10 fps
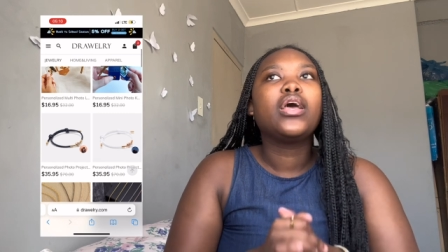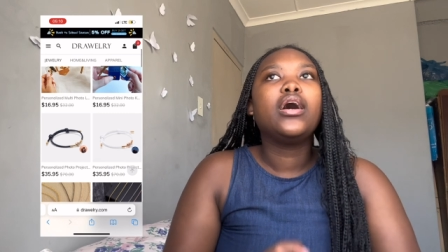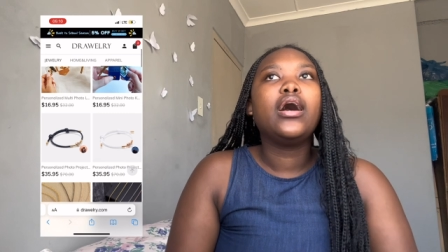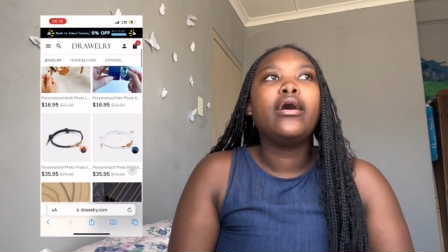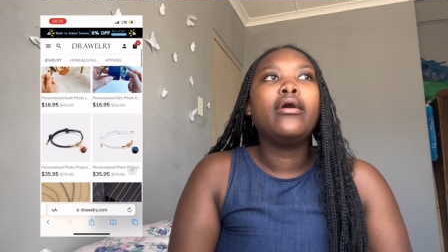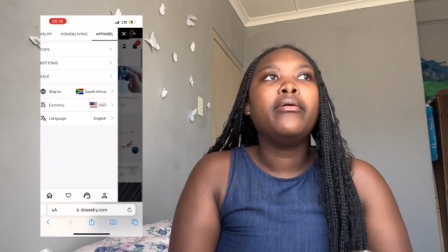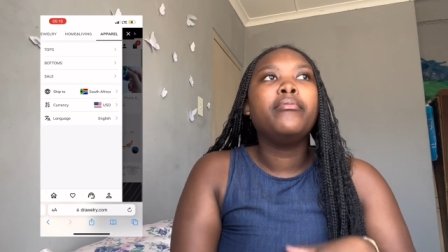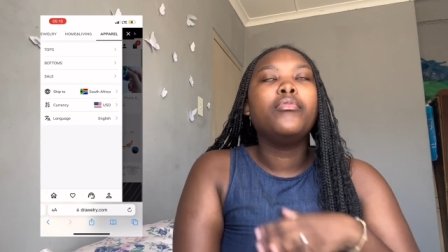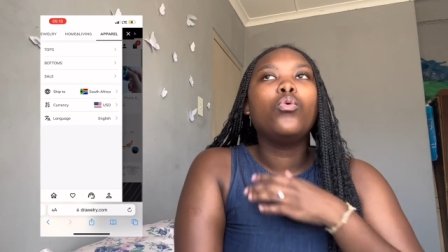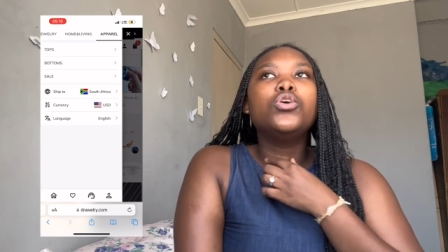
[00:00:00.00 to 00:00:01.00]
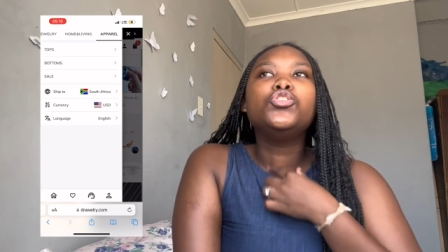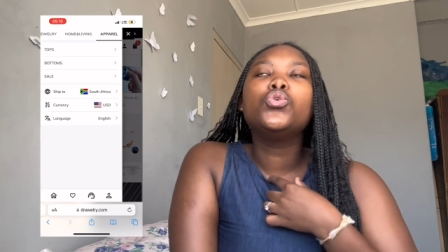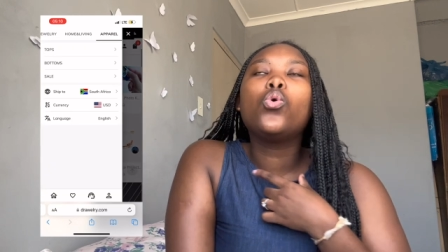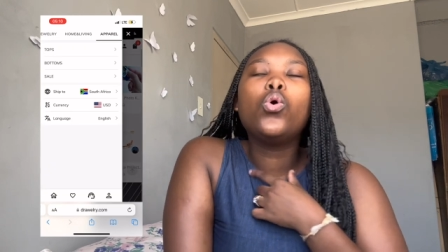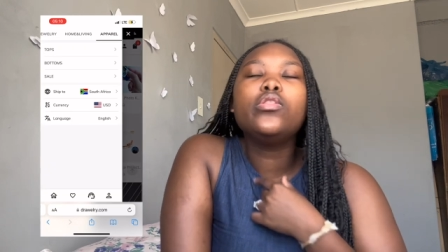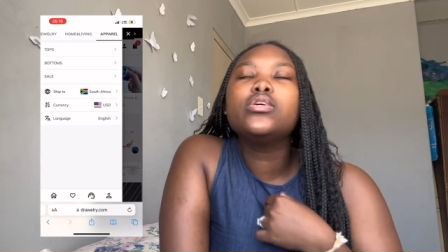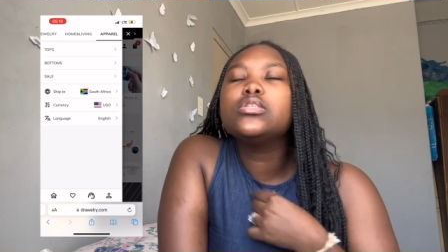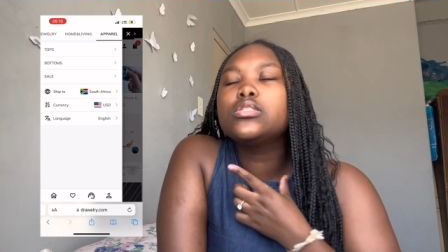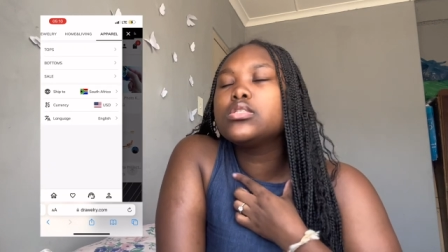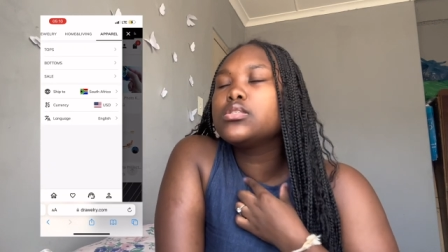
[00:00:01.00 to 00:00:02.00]
um what do you call
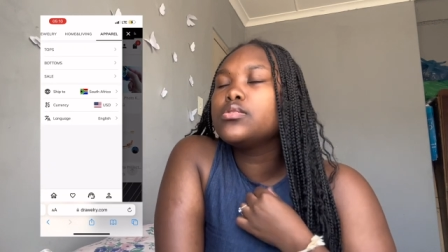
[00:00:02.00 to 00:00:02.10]
this